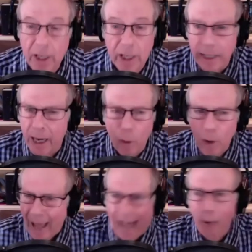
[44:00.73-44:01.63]
You know,
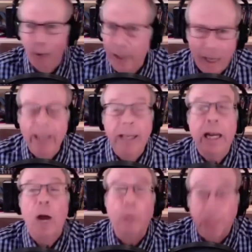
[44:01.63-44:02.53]
how would you like? You
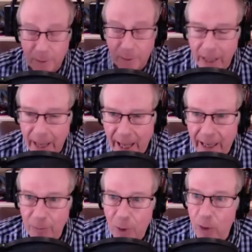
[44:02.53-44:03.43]
know this." And
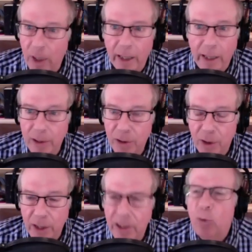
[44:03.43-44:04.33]
I'm going like, "Yes, sir.
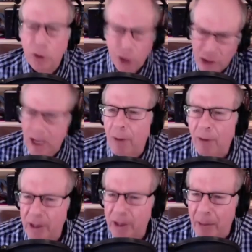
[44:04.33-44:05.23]
Yeah. Well, just come
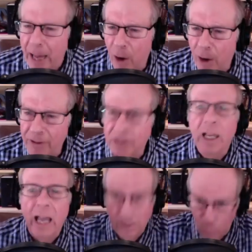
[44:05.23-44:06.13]
over to my office
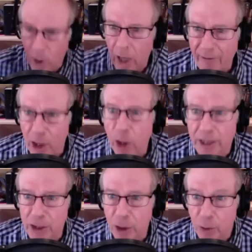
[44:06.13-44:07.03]
and we'll have an
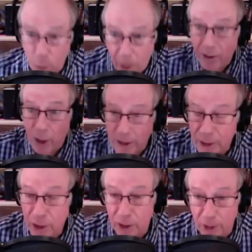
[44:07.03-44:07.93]
audition. We'll have an audition.